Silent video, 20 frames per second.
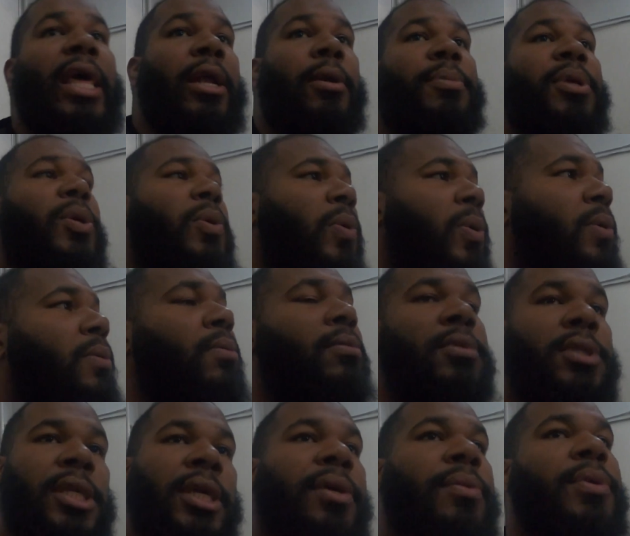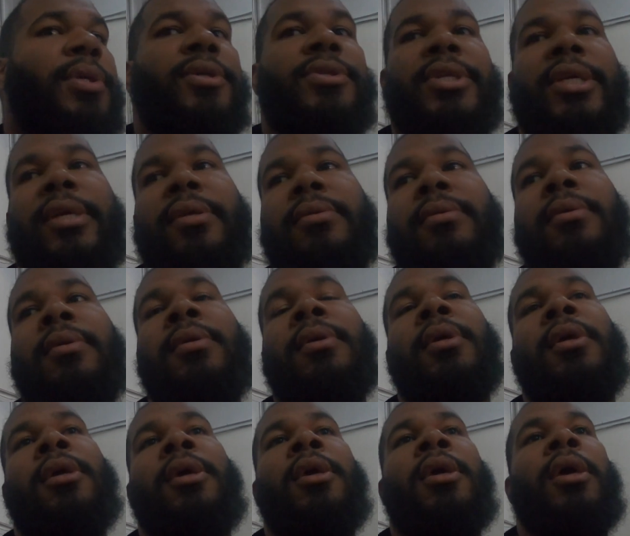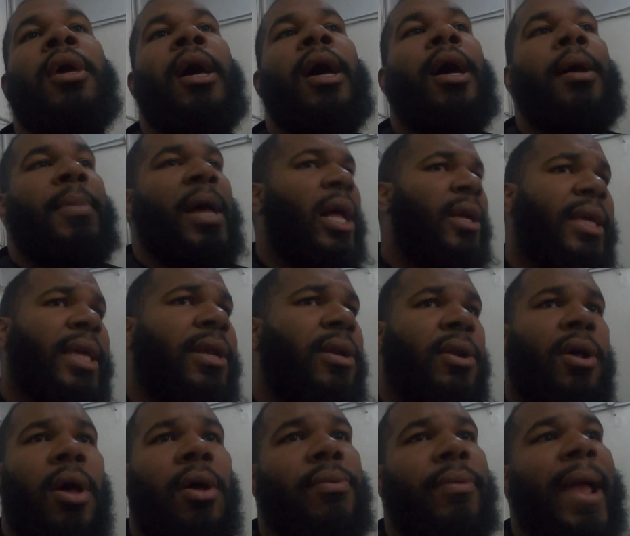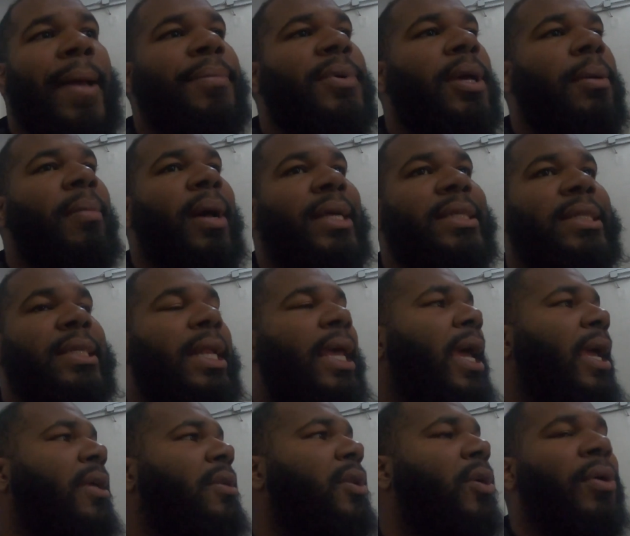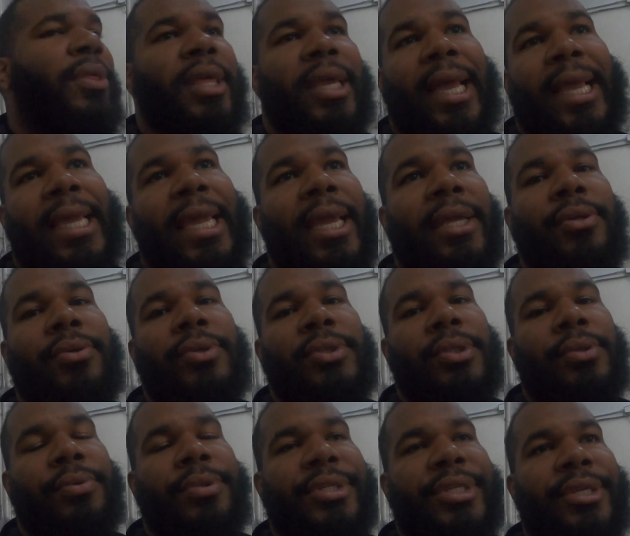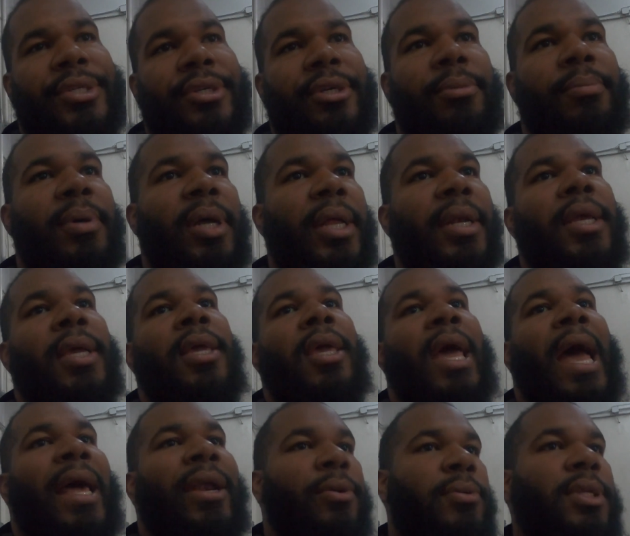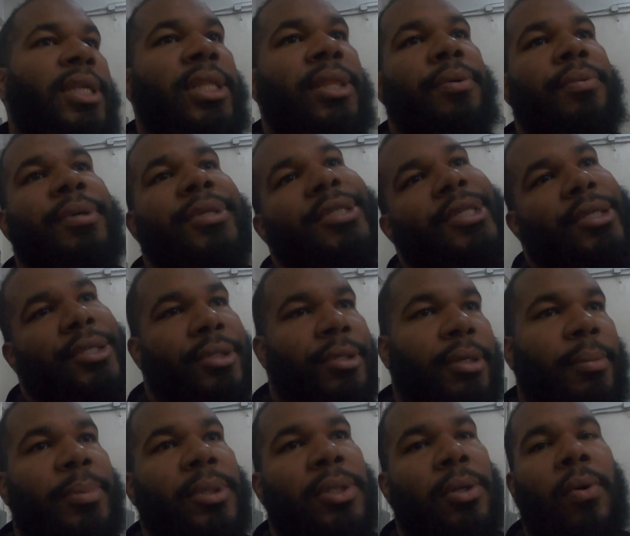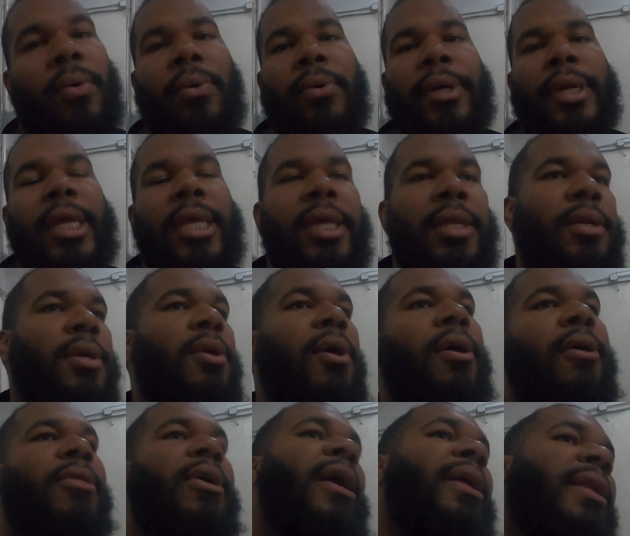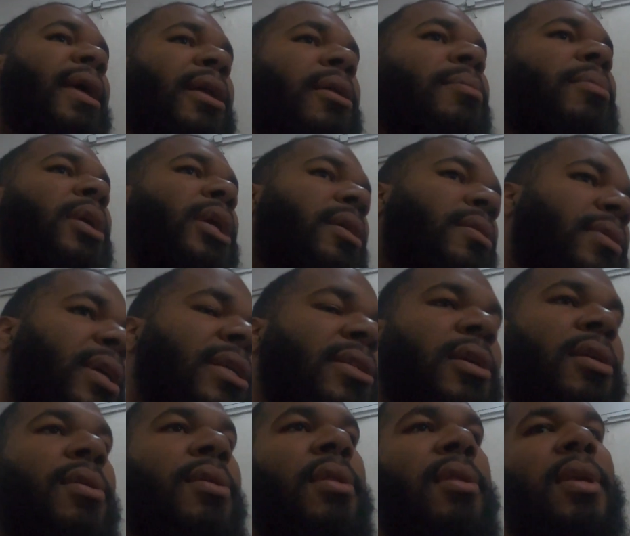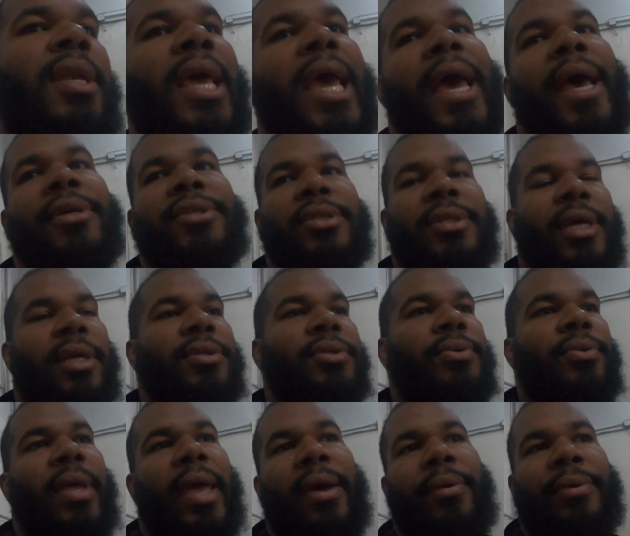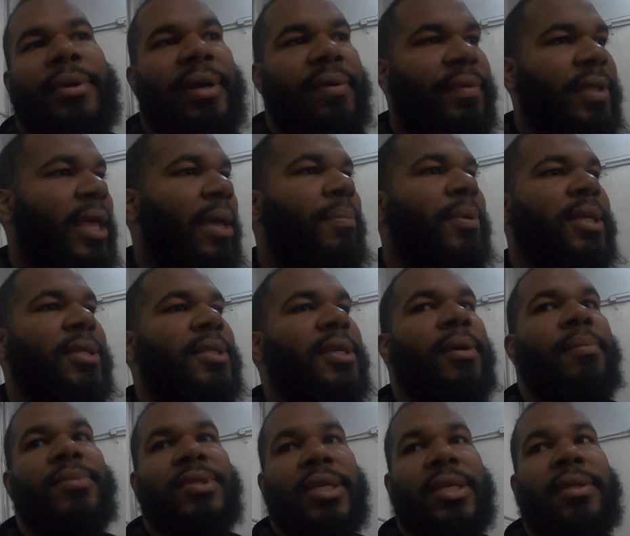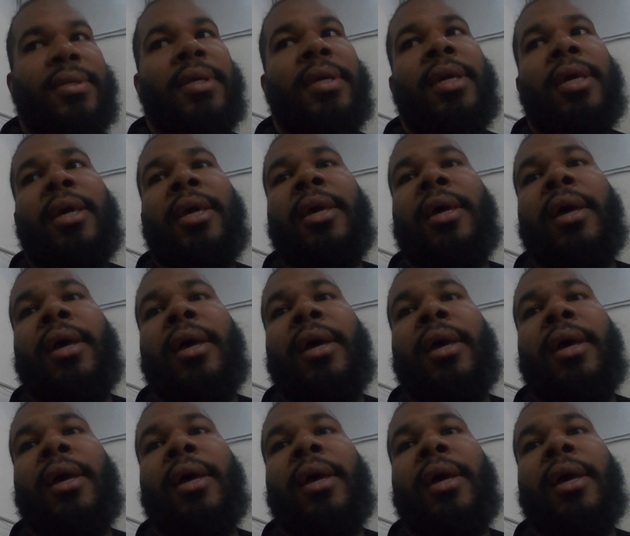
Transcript: so that'll be cool. Steering wheels in, um, I'll get it all wrapped up by today. The only thing I can't do is the resistor, but I don't need the resistor to put the horn in and all that. That'll be, that's under the dash and I'll do that whenever that piece comes in.